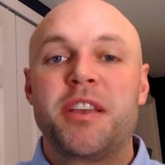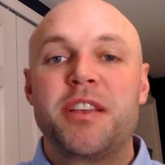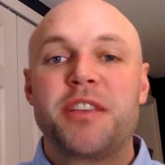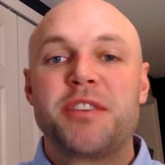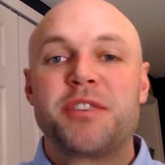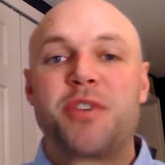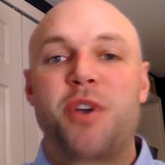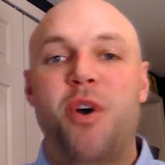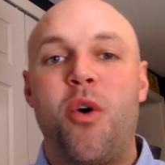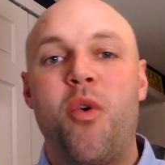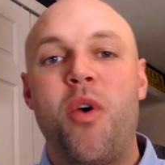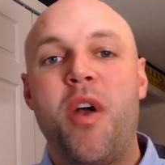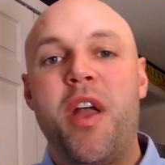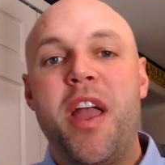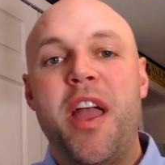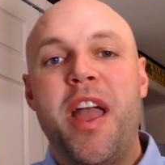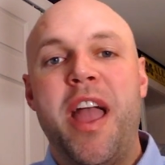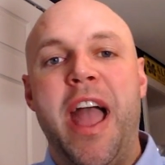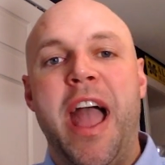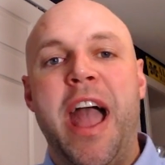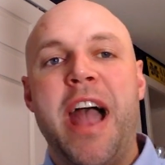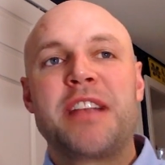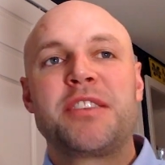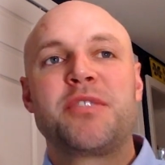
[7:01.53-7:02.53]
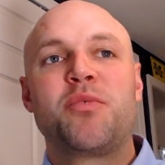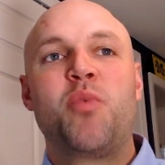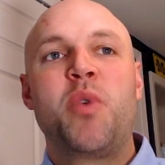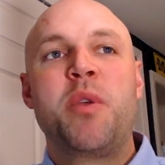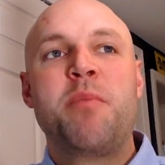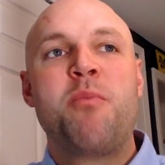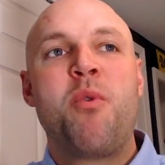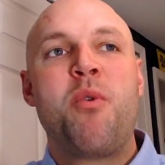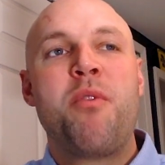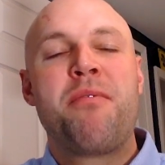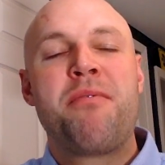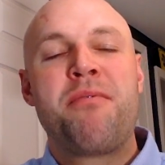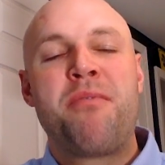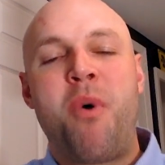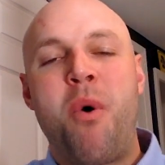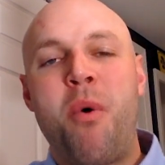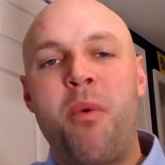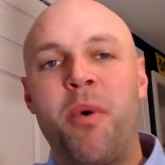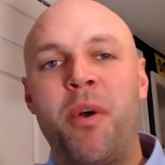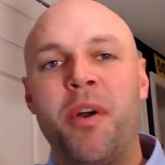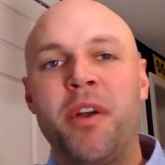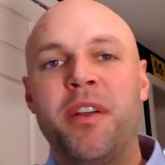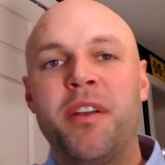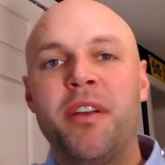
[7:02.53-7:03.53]
So as we move
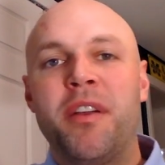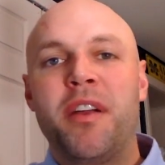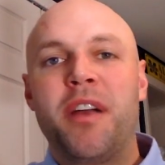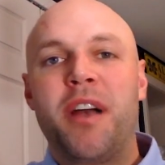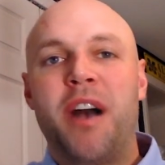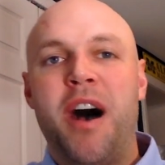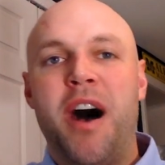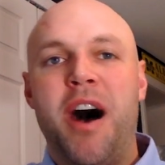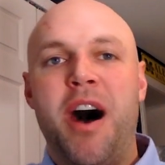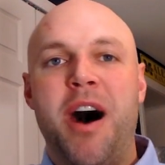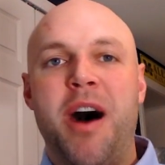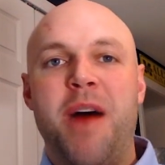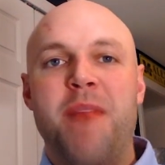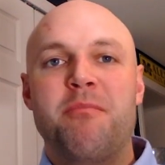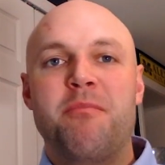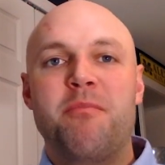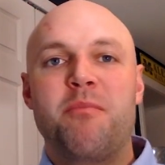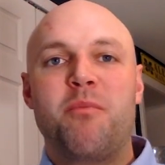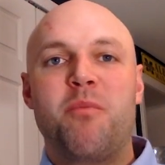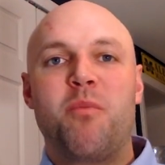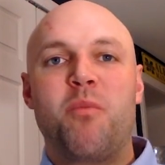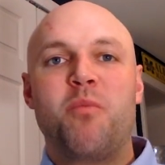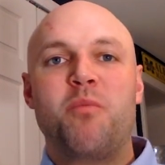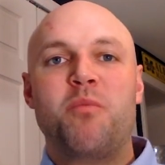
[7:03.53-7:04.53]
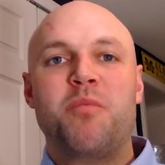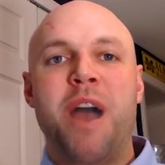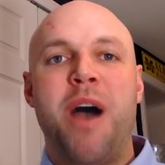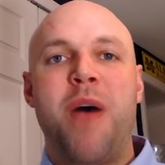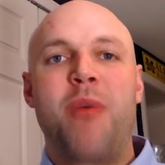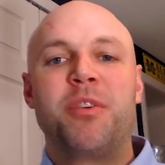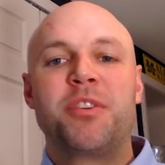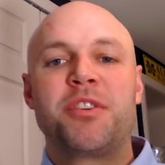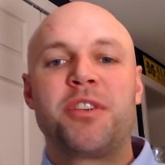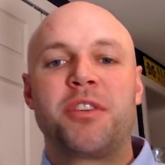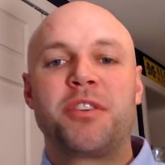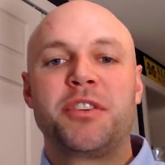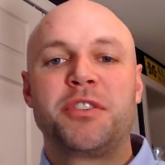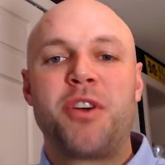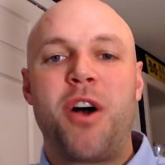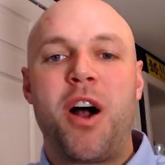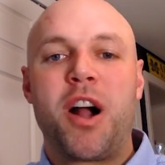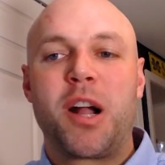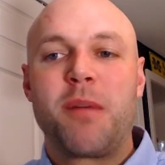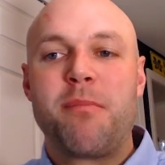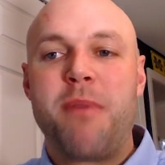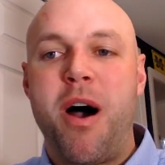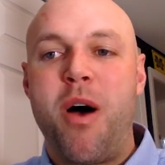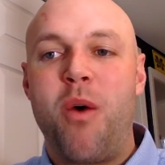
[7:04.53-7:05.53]
forward, now we start to
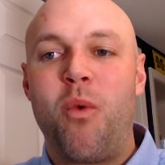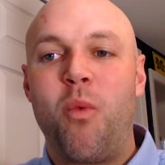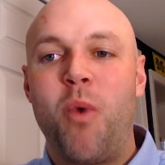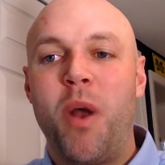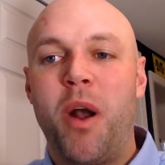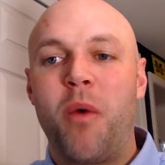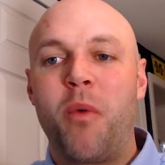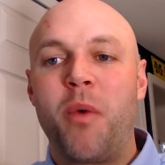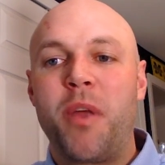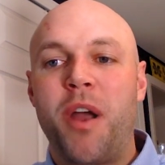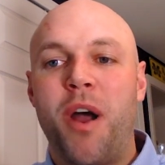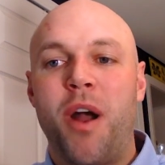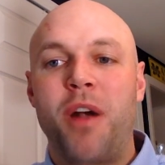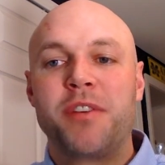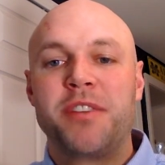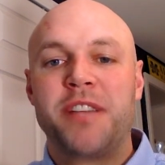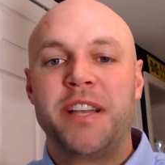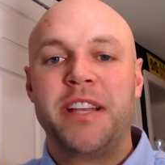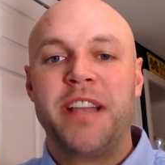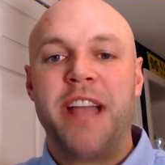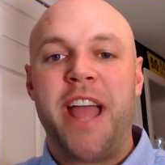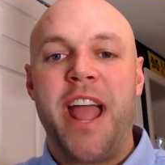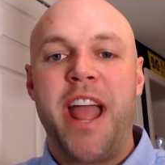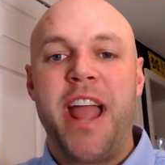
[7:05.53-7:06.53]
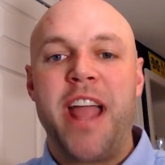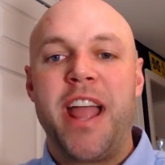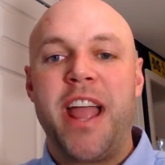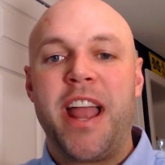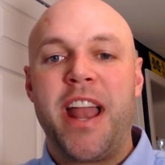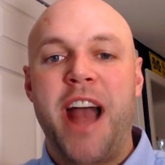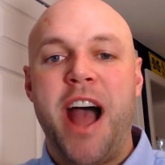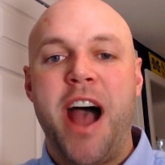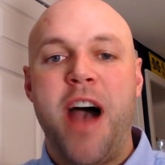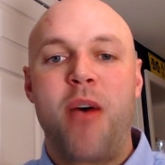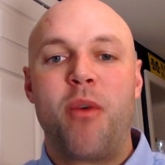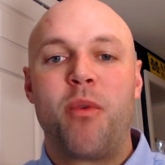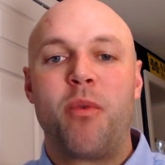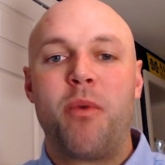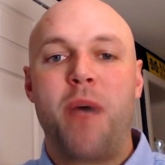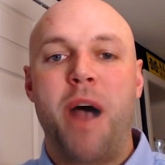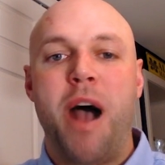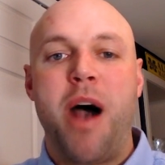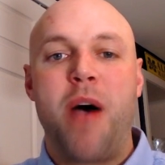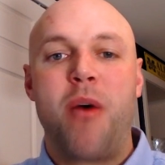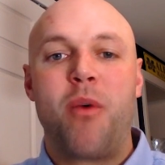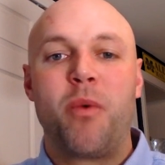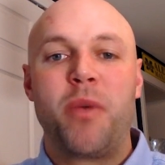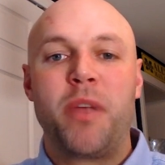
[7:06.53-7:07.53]
talk about where we are today and
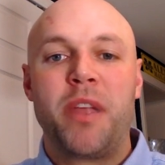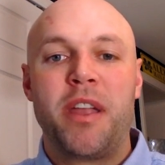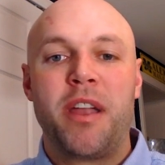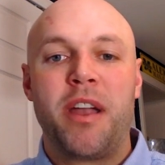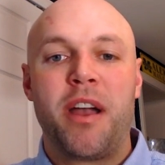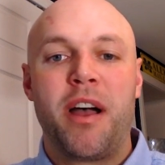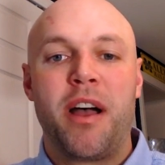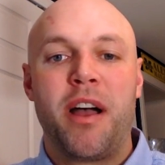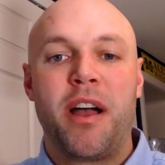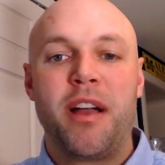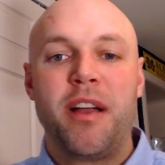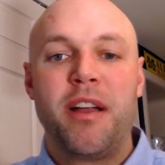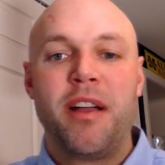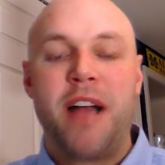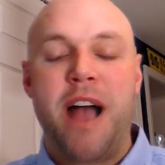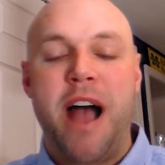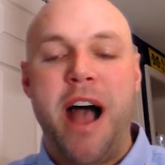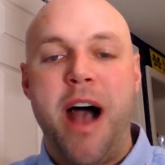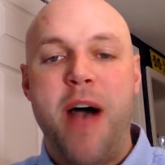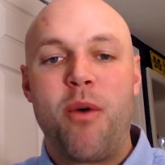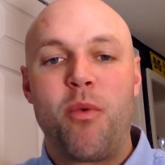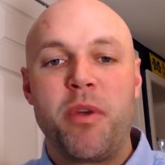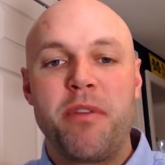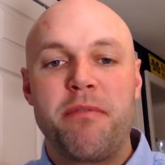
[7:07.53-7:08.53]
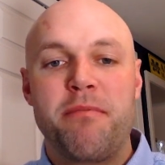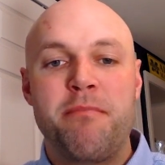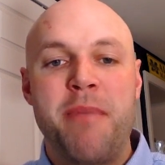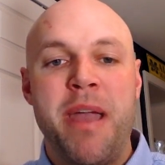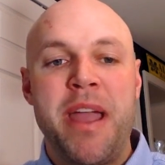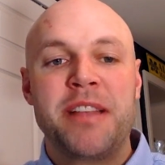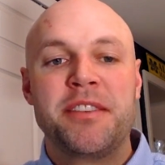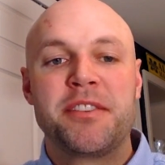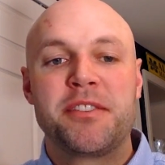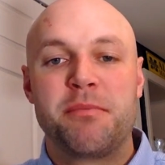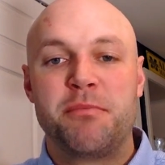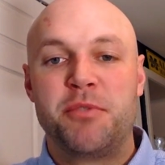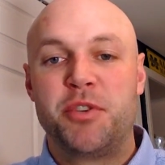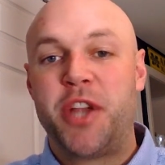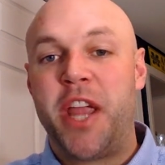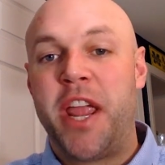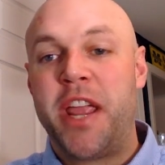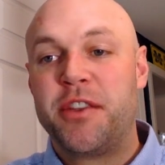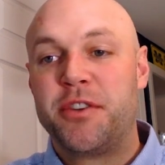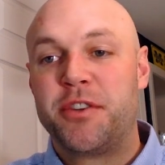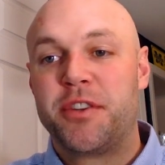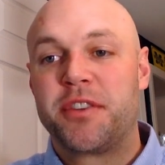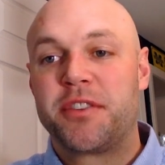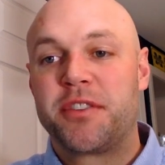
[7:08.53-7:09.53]
how we've made some
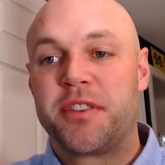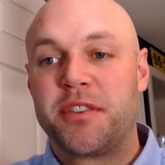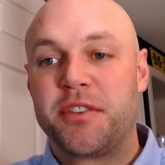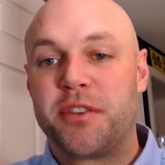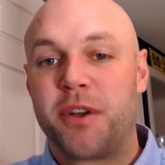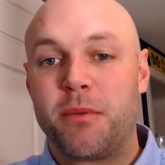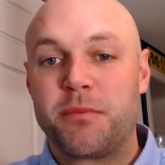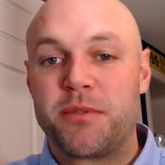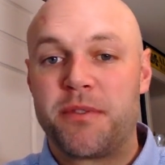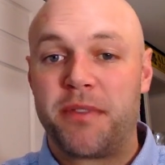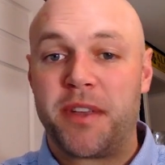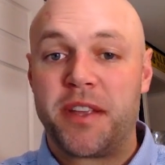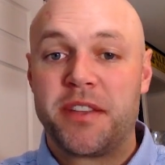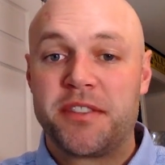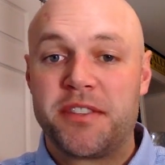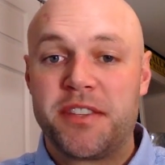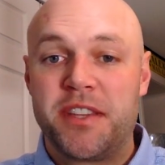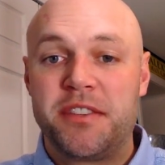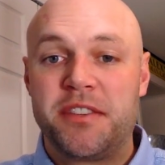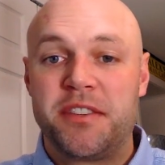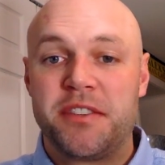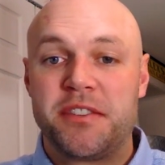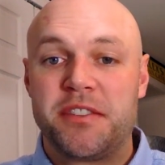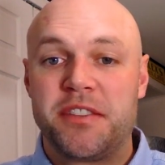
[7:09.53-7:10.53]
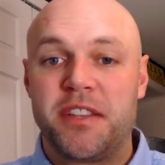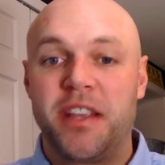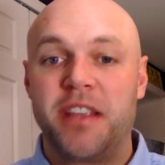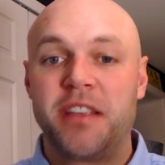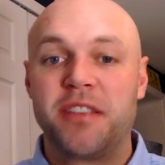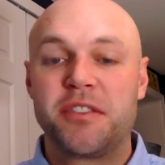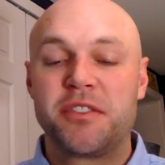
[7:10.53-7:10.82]
changes in terms of consistency.